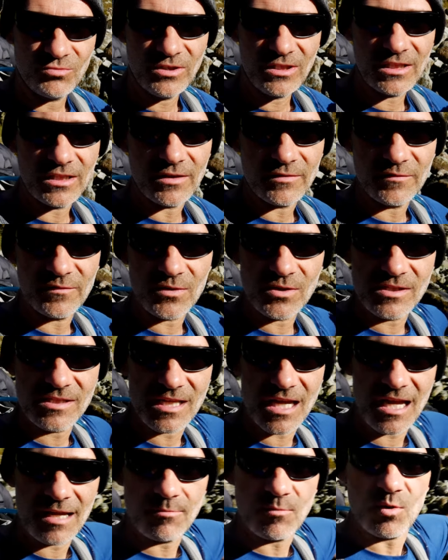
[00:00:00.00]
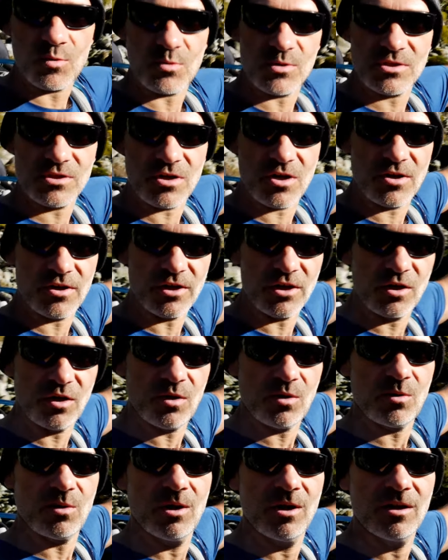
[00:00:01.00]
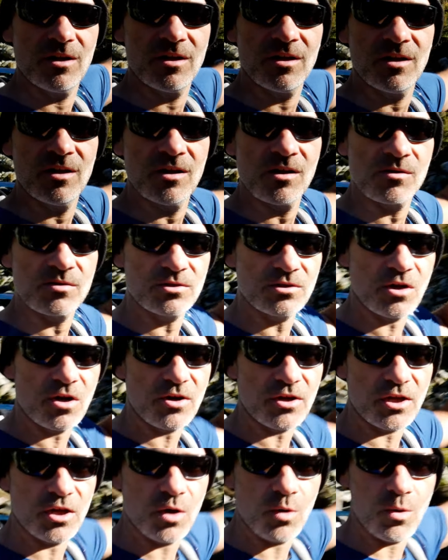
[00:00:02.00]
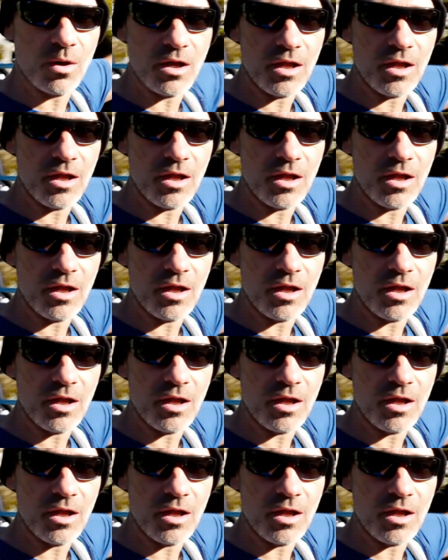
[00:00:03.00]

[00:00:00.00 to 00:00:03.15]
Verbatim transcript: really the first time where we're starting to go, we're starting to go